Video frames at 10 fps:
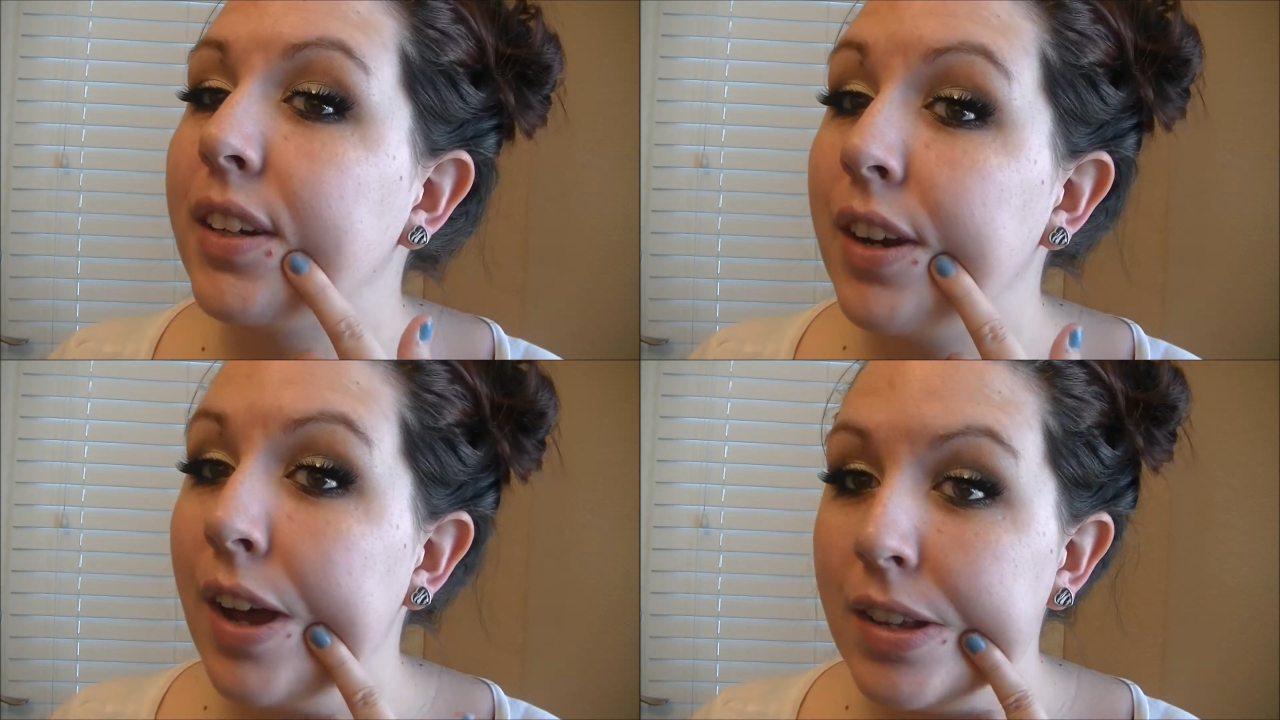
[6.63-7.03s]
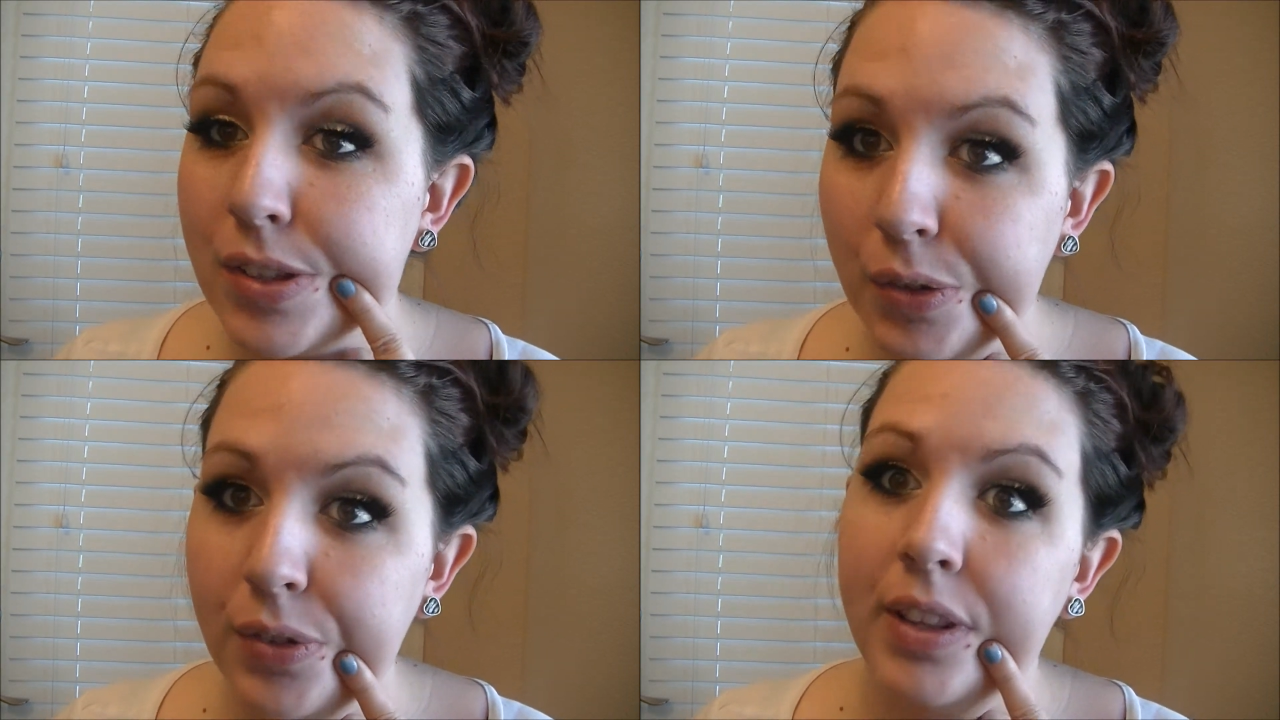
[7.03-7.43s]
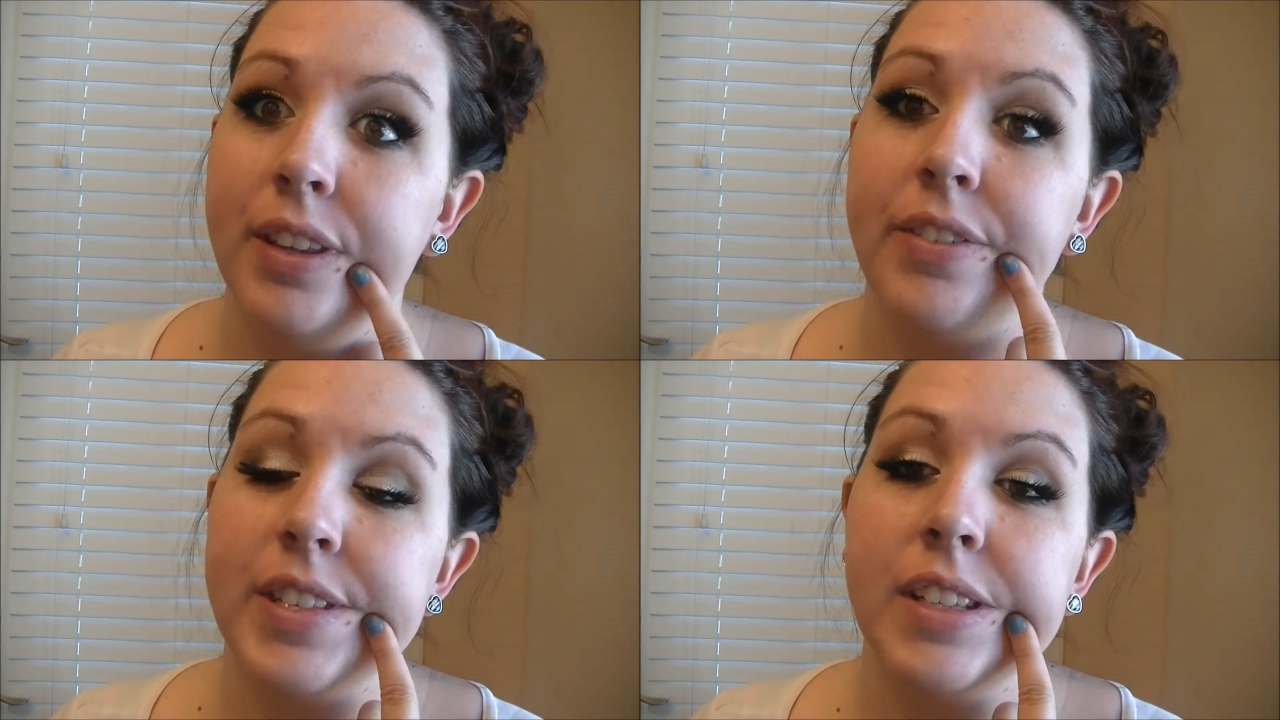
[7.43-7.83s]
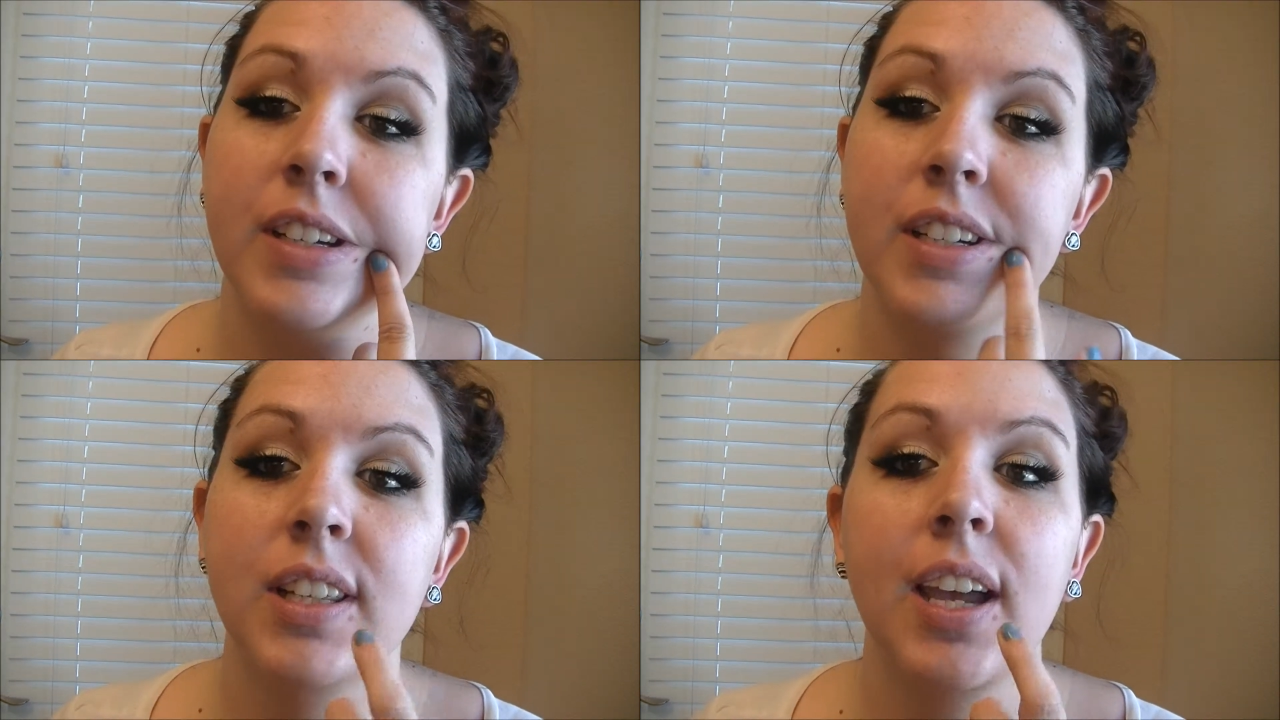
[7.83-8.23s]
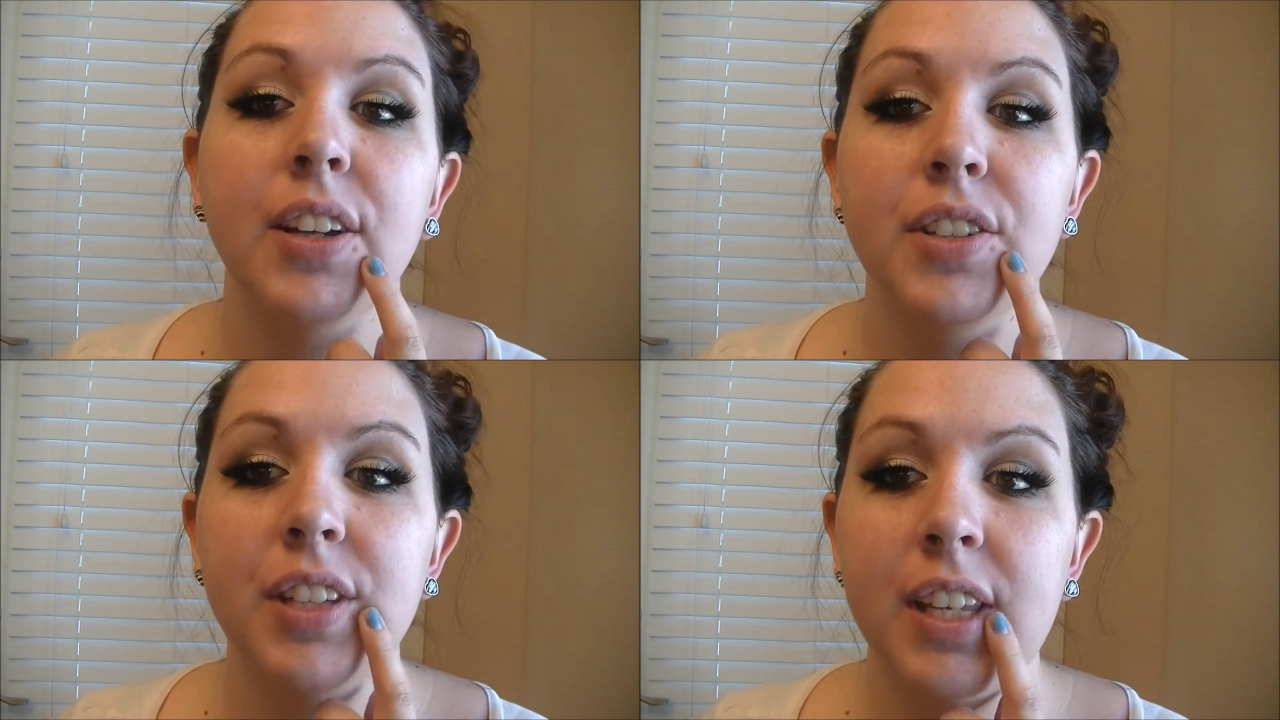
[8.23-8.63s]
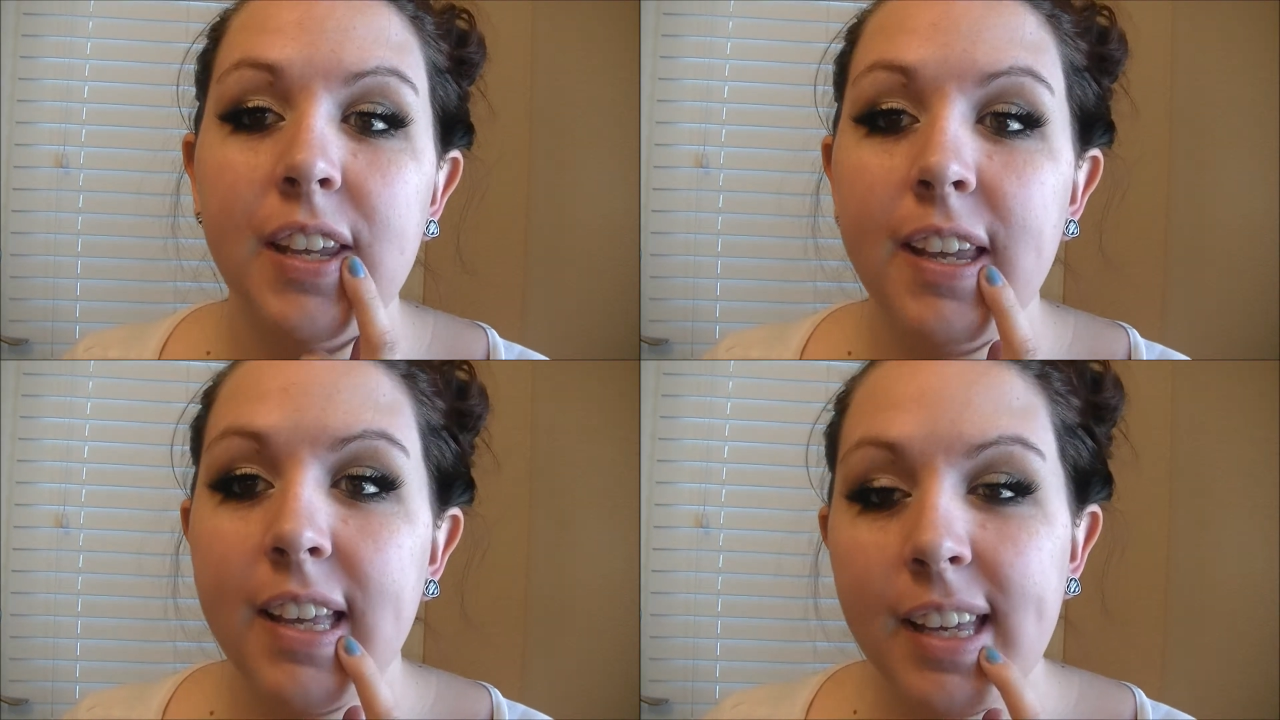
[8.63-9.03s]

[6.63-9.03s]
not so friendly visitors actually.